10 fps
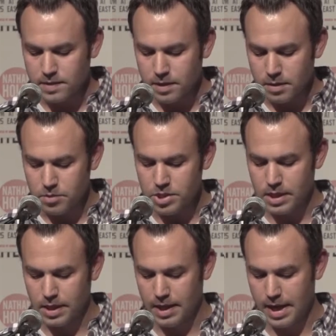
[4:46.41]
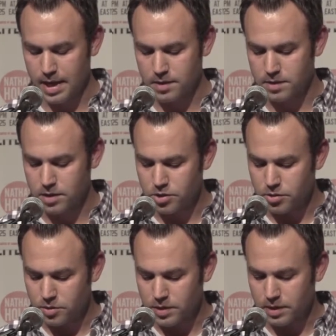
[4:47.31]
see them shaking hands and
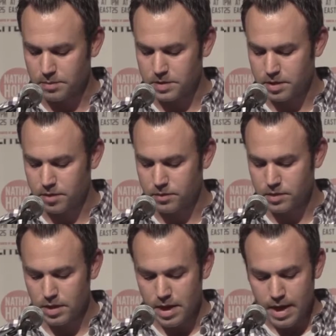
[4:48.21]
introducing themselves.